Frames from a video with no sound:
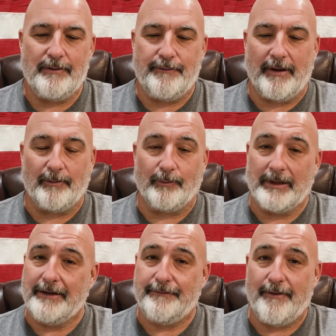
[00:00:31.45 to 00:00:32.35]
felt
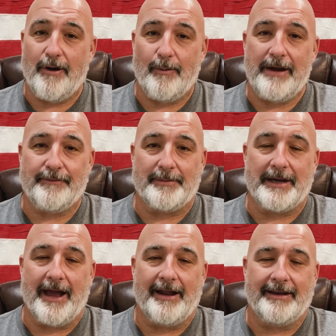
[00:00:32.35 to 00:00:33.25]
really far away from
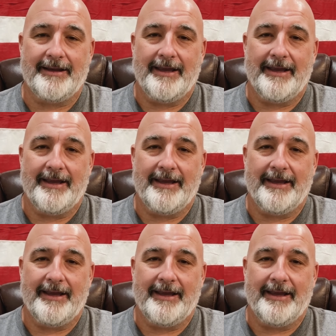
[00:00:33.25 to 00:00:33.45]
God.